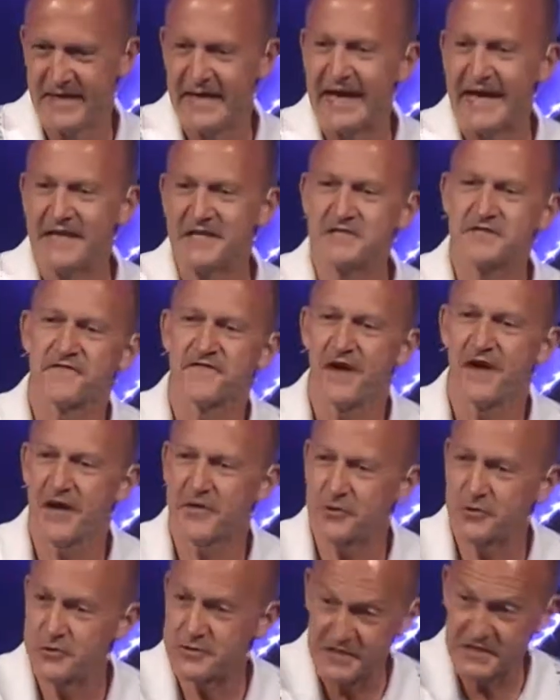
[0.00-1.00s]
And He's a
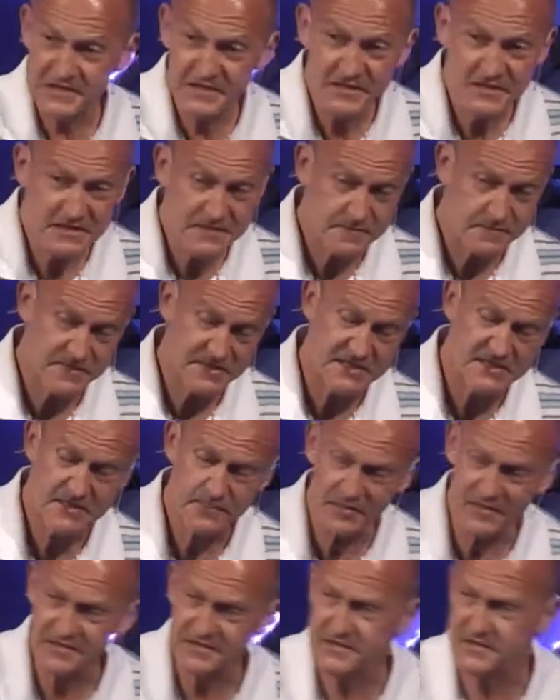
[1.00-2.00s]
Father who dis- disciplines